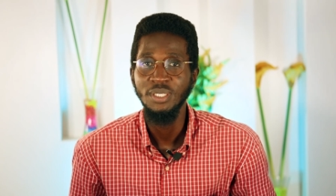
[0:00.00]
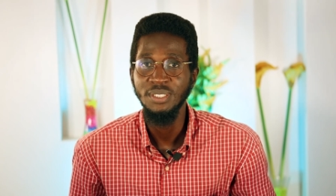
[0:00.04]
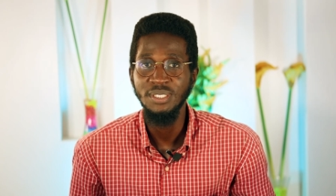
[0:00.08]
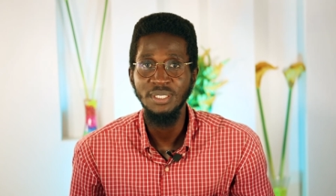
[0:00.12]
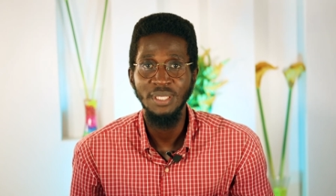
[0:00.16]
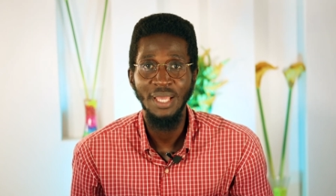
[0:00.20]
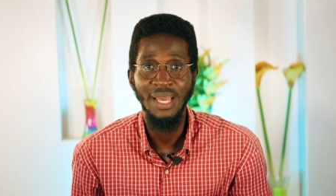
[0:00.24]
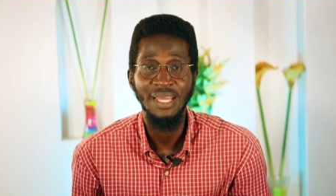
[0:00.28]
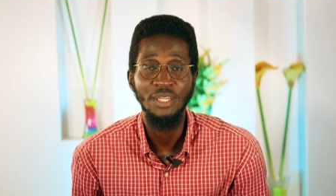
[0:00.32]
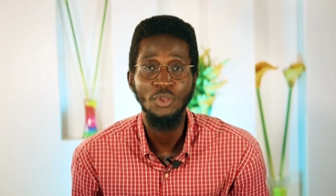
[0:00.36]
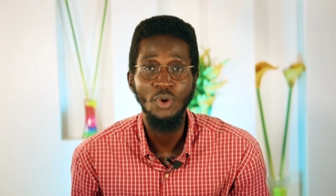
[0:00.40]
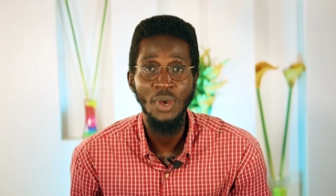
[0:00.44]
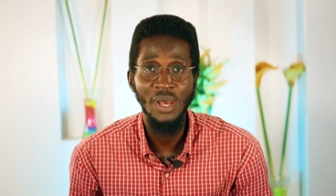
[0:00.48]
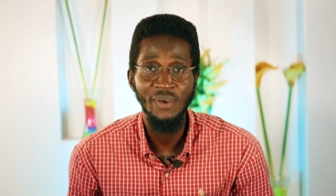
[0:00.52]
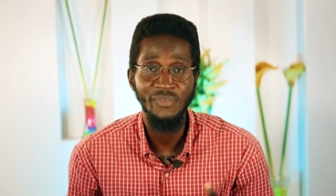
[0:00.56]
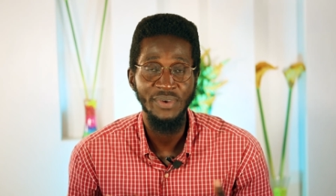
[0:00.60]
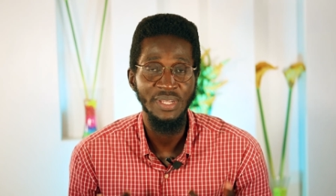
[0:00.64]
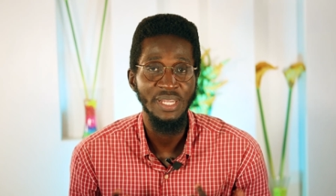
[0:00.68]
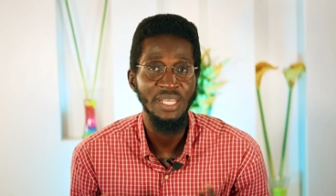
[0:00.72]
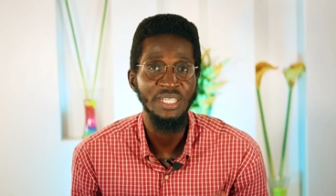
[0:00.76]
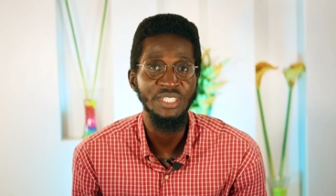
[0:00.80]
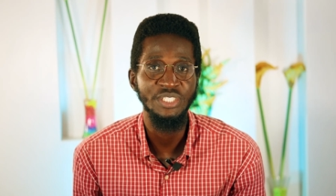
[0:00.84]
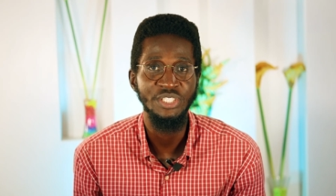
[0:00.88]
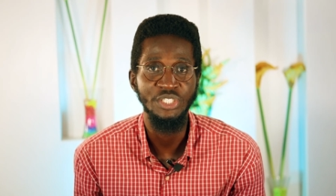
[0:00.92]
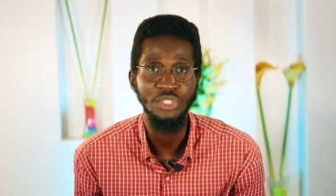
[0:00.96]
See, I don't have
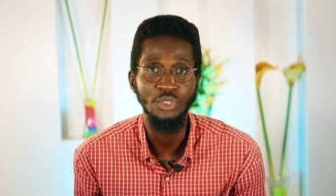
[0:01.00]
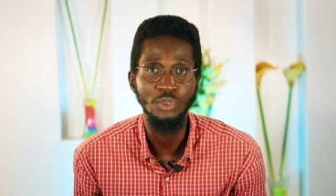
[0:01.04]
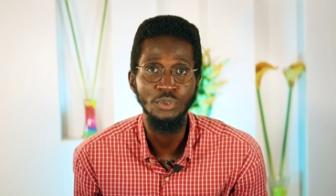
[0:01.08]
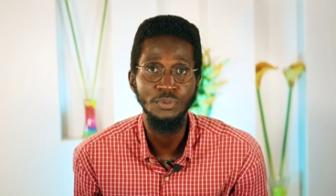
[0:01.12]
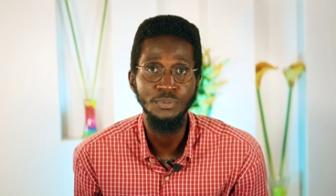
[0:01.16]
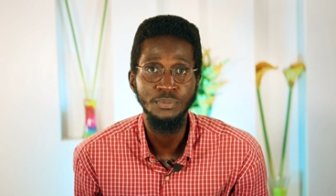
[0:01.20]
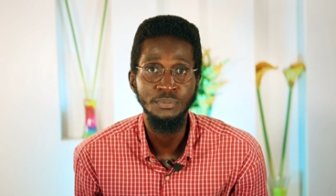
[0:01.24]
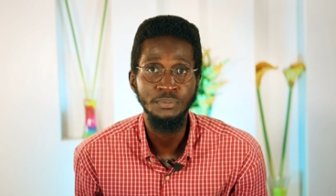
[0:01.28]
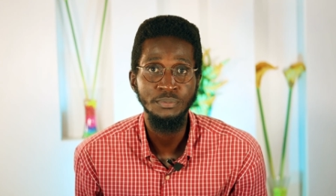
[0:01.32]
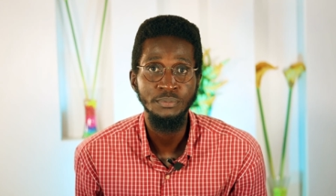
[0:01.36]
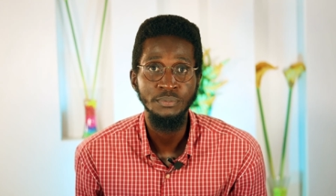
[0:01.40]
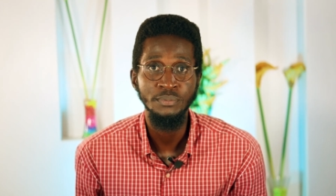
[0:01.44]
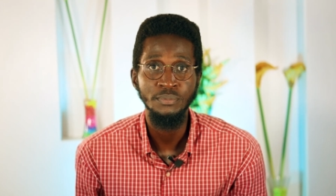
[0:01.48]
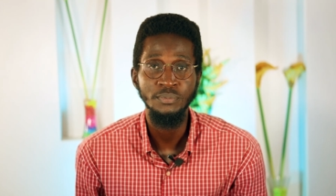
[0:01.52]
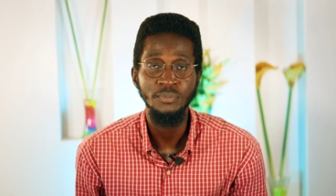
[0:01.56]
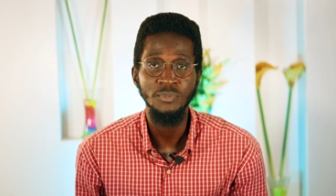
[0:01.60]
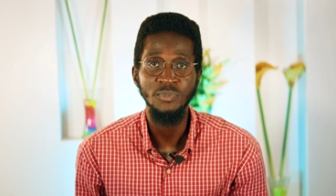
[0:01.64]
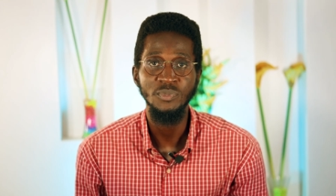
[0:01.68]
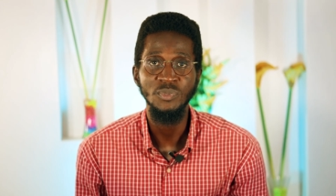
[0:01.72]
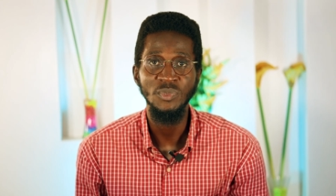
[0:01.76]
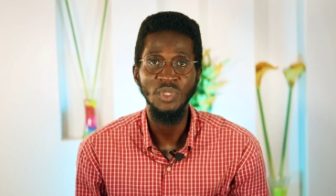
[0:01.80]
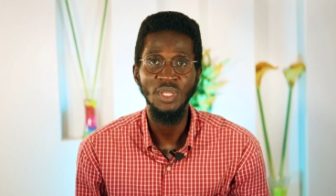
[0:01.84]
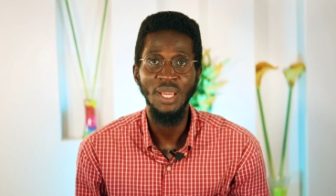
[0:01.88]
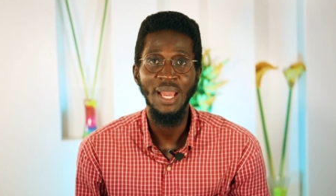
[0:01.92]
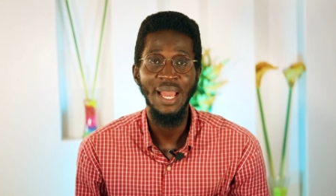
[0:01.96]
an N G O.
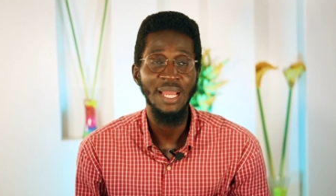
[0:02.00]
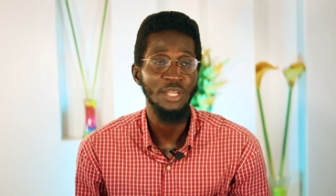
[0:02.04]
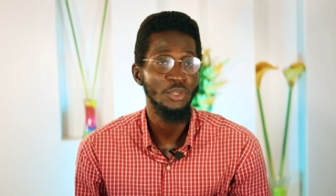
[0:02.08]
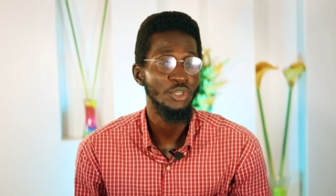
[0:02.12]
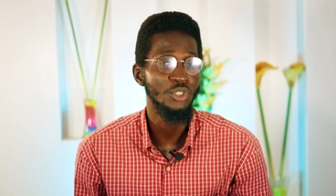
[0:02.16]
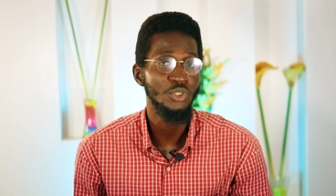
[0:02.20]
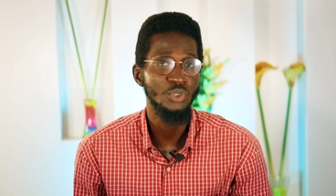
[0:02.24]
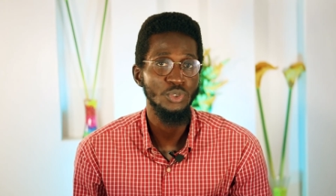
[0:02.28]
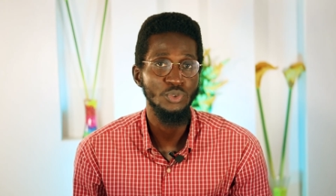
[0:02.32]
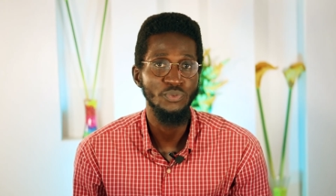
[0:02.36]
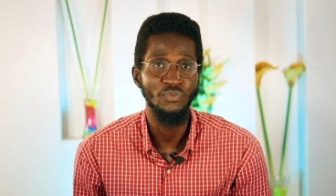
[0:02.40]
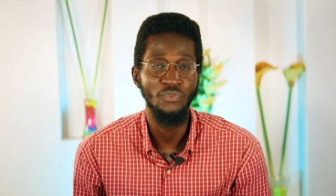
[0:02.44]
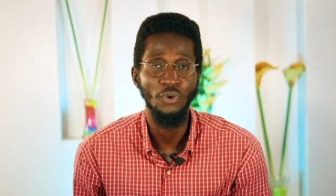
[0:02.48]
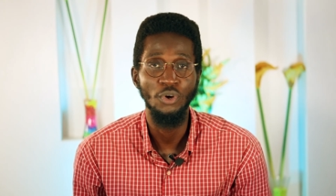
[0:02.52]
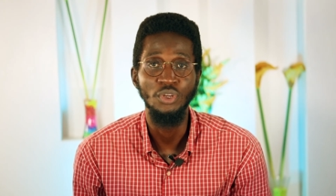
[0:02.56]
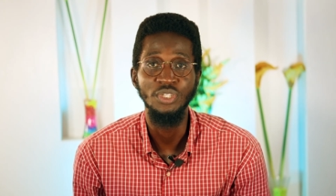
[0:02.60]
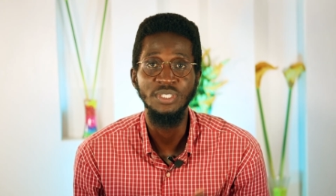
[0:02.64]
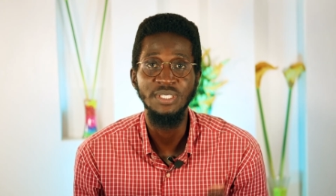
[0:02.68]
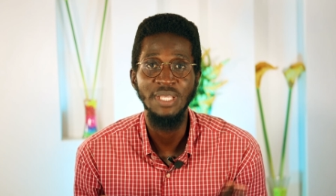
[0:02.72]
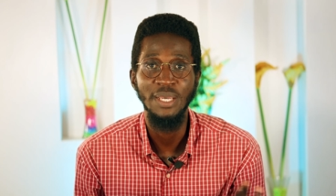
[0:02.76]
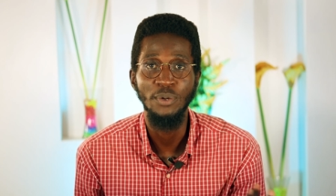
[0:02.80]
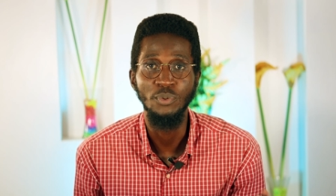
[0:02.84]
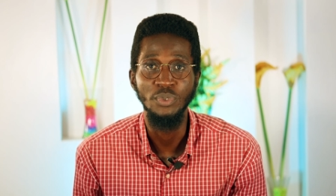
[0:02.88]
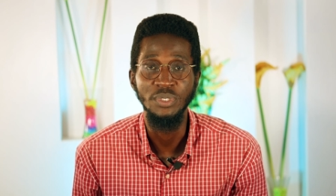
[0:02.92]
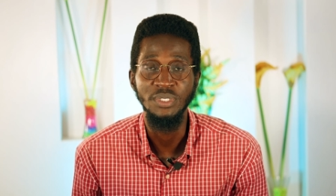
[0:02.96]
I just
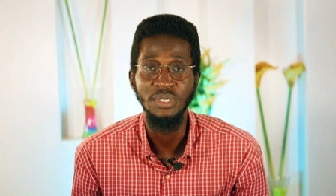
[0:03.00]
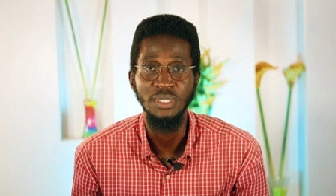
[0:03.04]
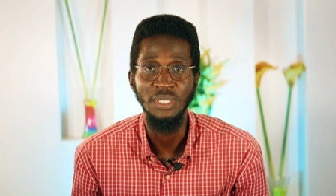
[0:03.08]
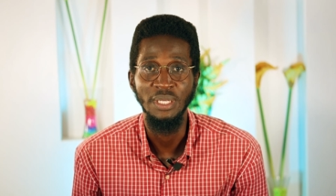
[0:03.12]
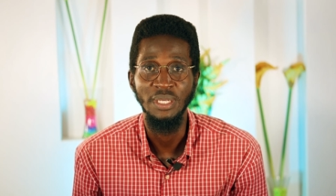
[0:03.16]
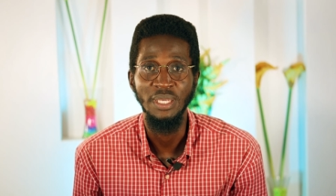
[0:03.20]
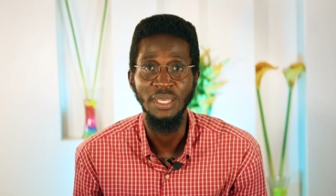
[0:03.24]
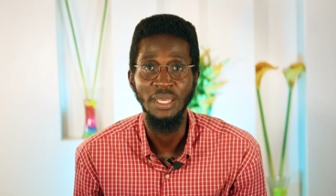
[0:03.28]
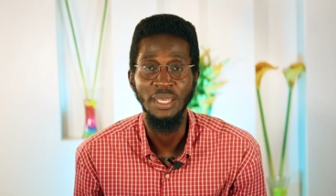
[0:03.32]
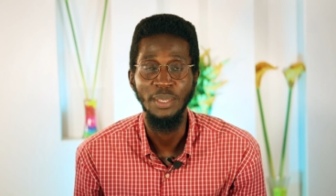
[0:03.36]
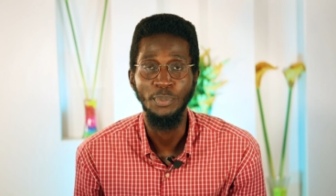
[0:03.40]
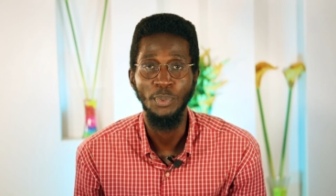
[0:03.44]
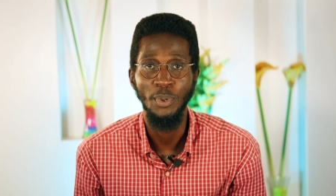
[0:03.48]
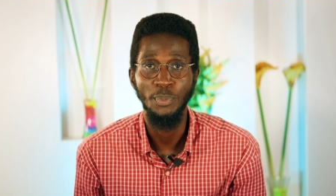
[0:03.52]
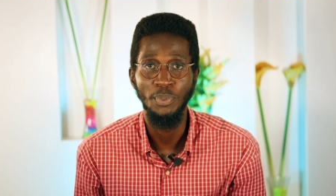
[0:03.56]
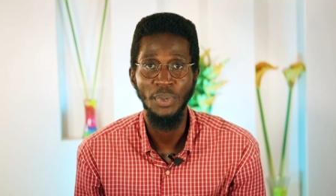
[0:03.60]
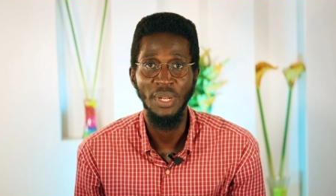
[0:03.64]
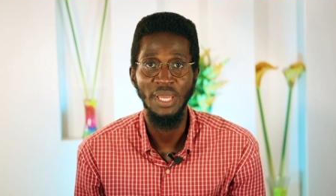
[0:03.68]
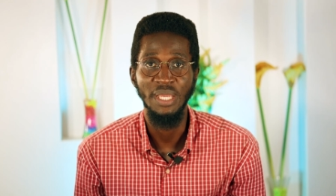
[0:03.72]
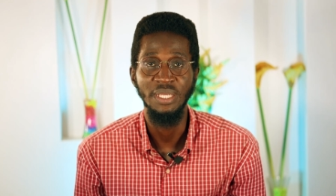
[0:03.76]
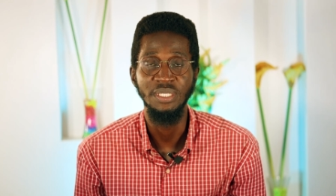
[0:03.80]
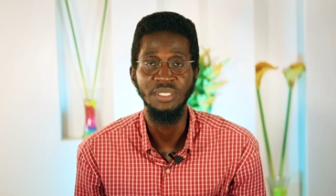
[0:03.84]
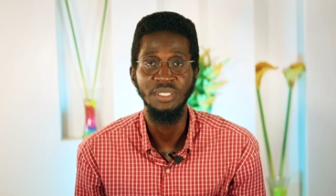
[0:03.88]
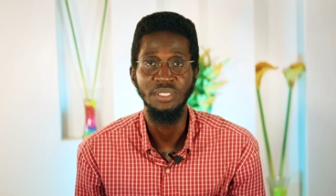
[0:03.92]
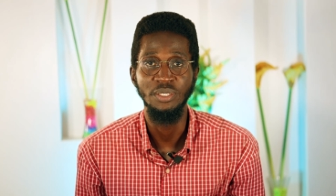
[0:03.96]
volunteer with a
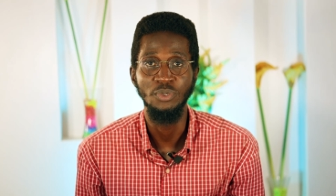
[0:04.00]
popular